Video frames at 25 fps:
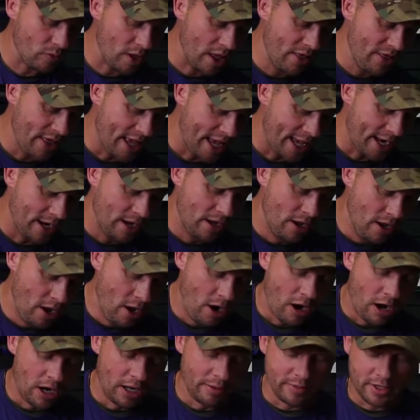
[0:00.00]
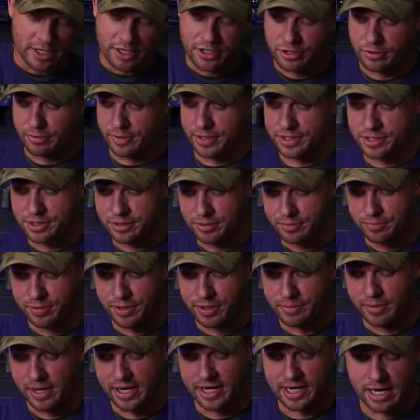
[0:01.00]
then all I'm going to do is
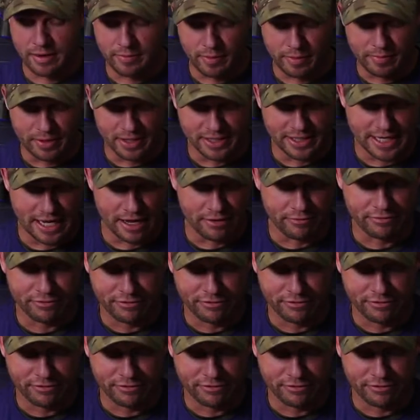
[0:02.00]
put my cummerbund down